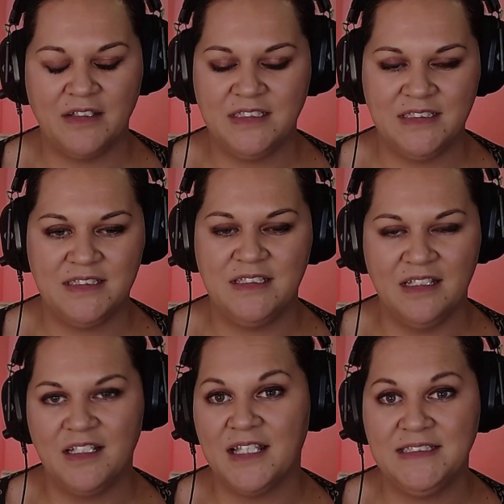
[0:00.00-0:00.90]
She's,
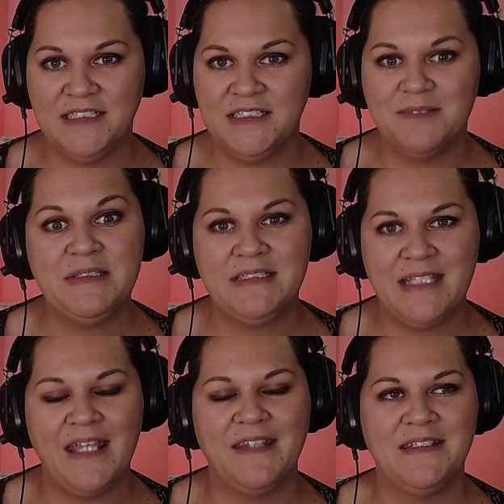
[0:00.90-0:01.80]
yeah, like I said, she's a bit
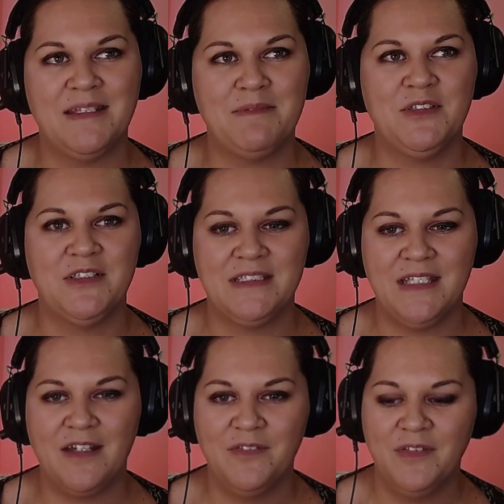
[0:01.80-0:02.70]
down in the dumps on
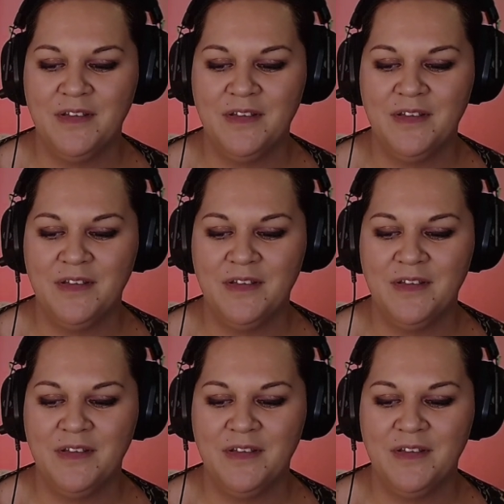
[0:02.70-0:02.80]
herself.